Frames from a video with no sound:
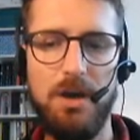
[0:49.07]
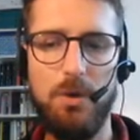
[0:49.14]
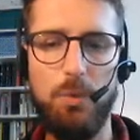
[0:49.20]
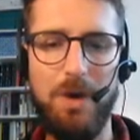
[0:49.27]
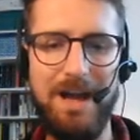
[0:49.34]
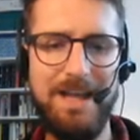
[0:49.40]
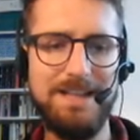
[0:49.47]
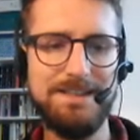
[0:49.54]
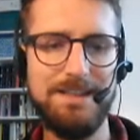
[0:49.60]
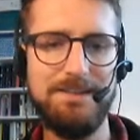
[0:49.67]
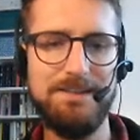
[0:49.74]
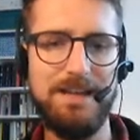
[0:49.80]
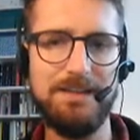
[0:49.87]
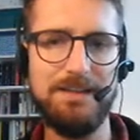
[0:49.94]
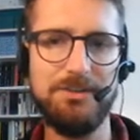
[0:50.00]
Why is
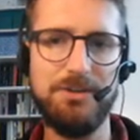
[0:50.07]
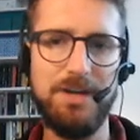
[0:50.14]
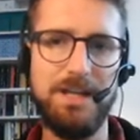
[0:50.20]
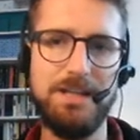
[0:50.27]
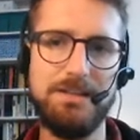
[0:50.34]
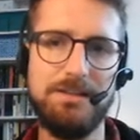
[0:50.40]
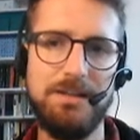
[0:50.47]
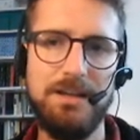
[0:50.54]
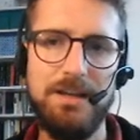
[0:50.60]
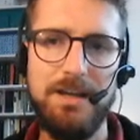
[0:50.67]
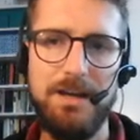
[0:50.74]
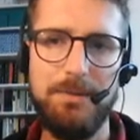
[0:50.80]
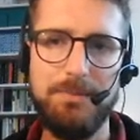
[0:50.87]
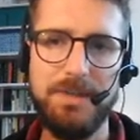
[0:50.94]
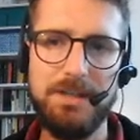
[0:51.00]
it that great?
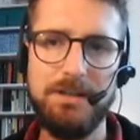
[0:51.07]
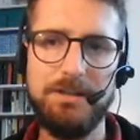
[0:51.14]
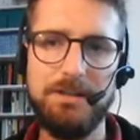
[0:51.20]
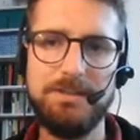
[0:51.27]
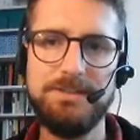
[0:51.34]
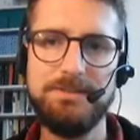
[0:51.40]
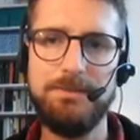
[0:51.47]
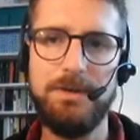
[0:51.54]
Because